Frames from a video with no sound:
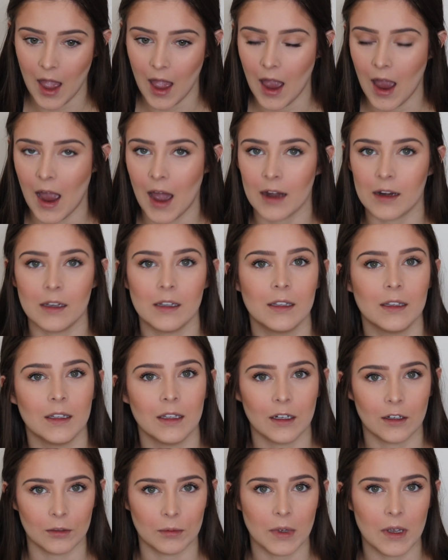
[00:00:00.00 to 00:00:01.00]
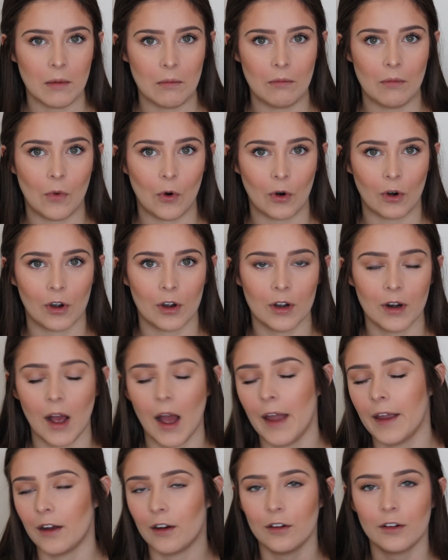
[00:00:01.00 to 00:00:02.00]
add a little bit more.
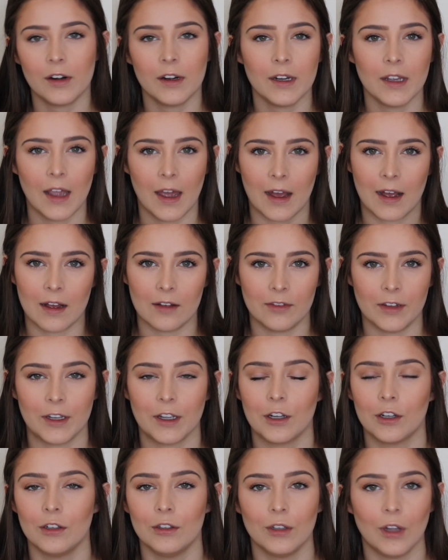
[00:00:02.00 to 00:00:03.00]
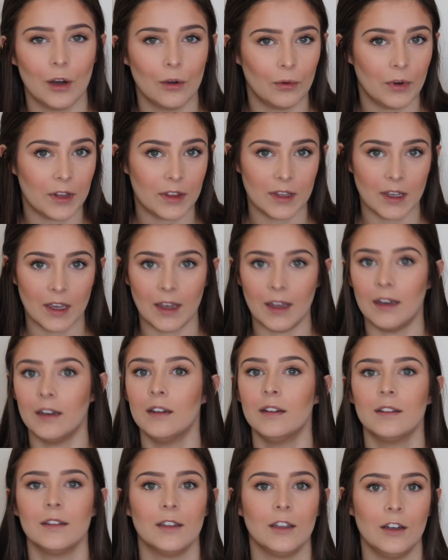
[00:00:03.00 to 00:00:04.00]
I already have like a glow within
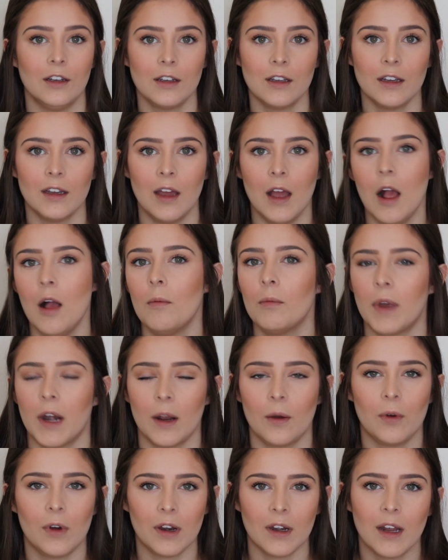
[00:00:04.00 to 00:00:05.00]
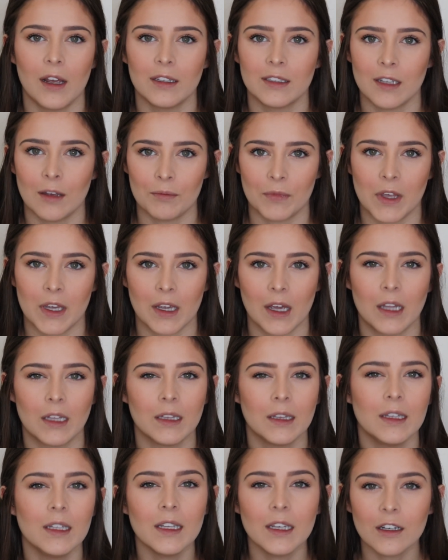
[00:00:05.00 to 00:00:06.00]
look, but I want something a
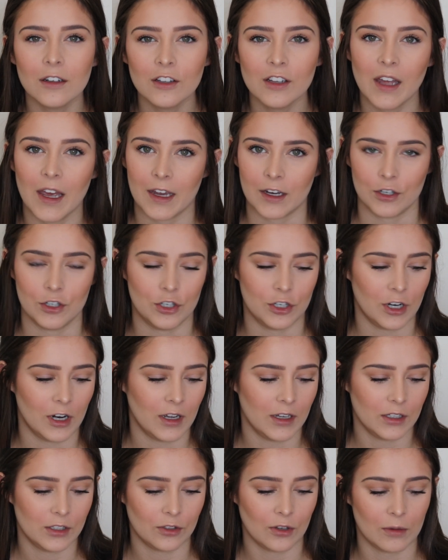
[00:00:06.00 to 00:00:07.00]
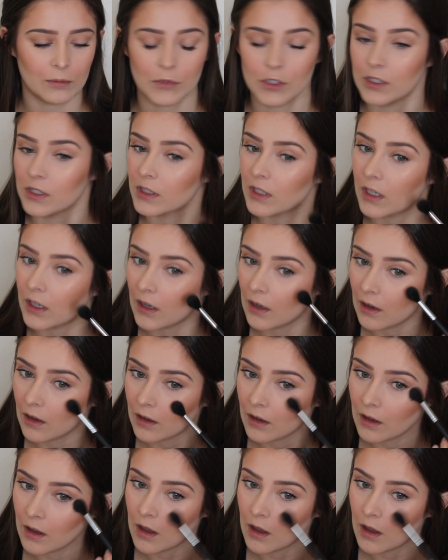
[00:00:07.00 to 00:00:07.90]
little extra, so I'm just gonna,